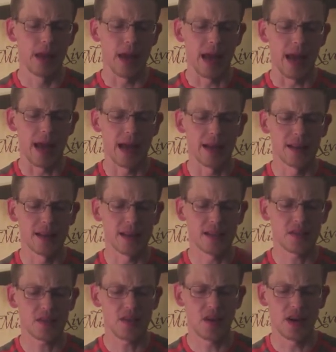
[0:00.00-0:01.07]
And
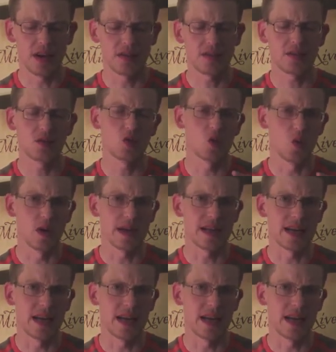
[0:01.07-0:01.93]
this costs $20.